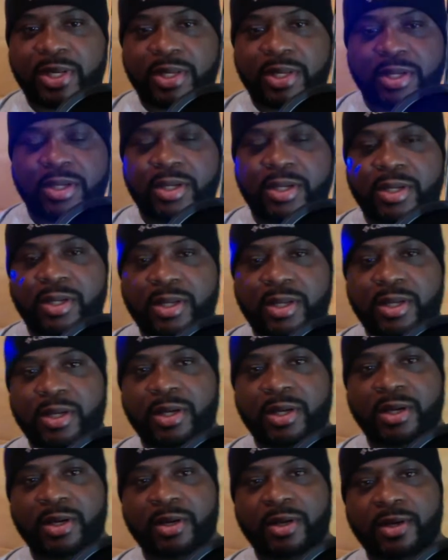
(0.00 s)
the
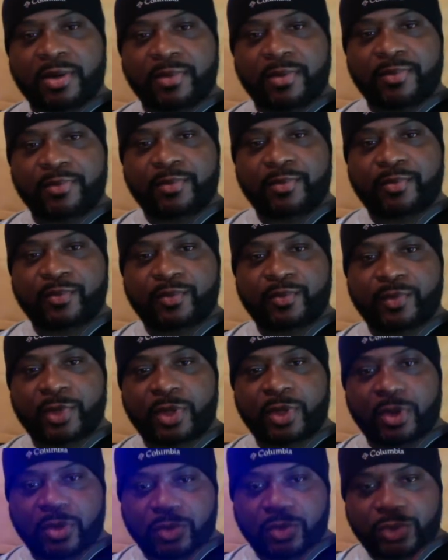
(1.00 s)
um,
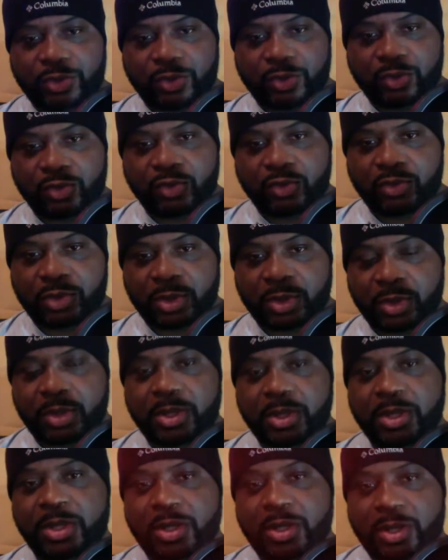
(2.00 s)
old school, the
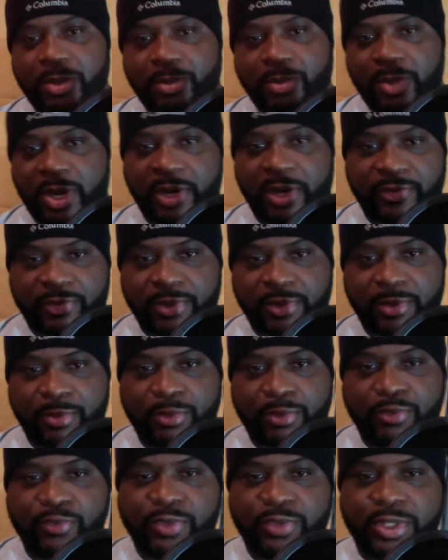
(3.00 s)
mafia
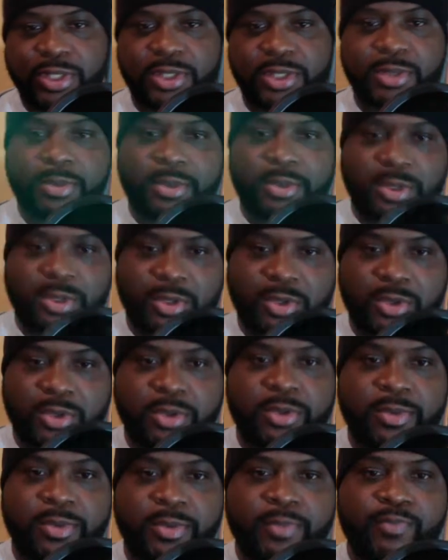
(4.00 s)
movies,
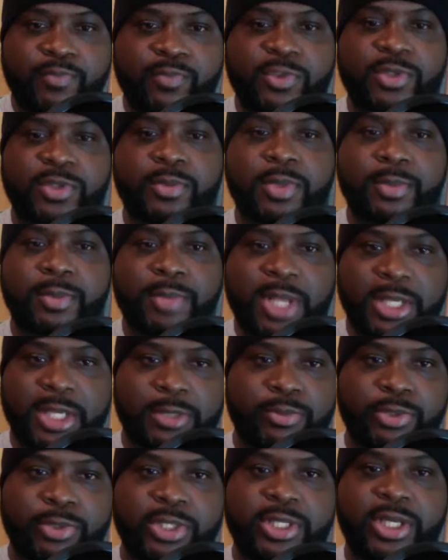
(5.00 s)
some of the black
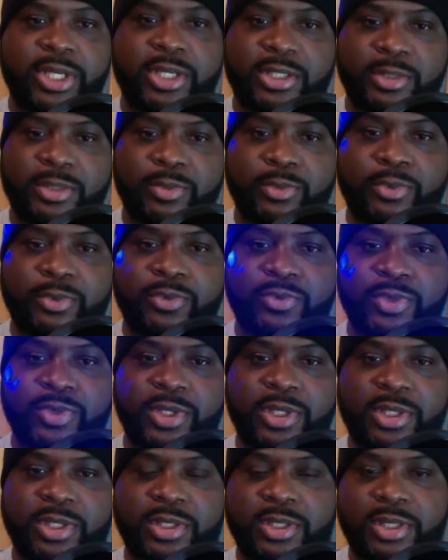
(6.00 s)
exploitation
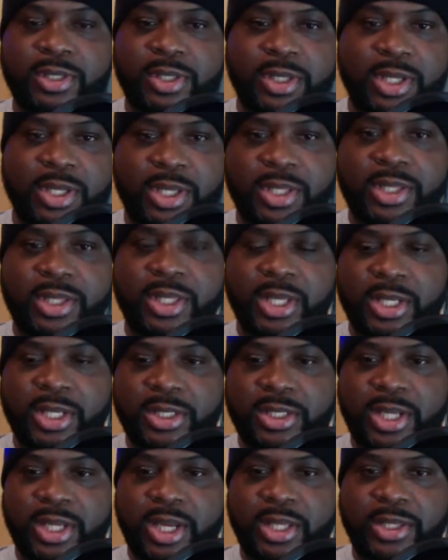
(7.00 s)
movies and things
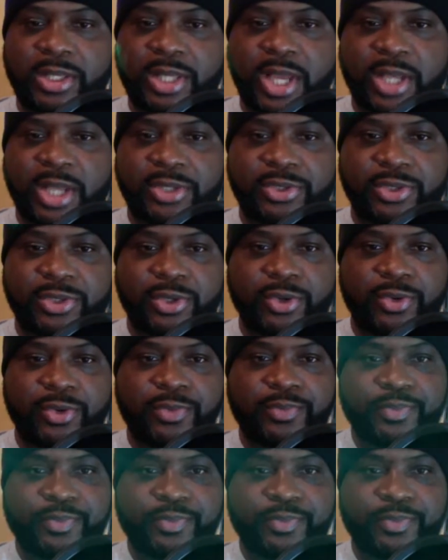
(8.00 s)
like that. So